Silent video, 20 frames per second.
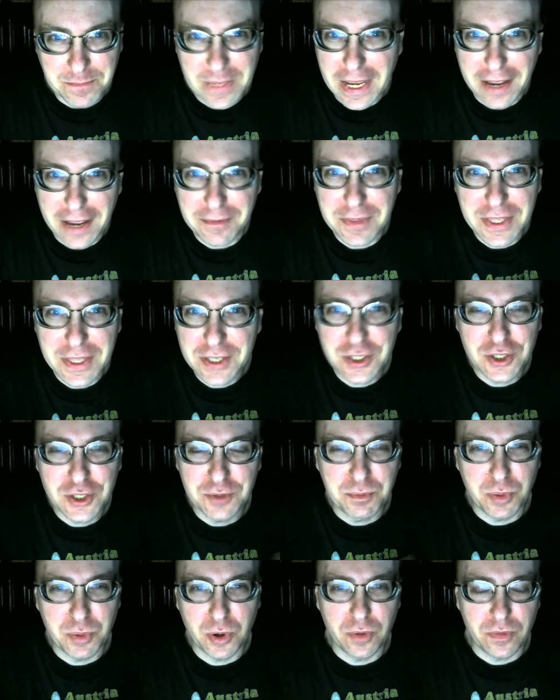And this is
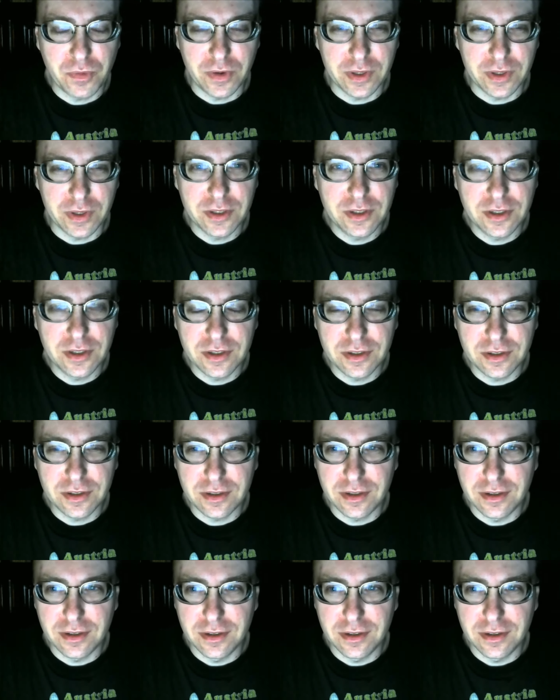perfect, this is...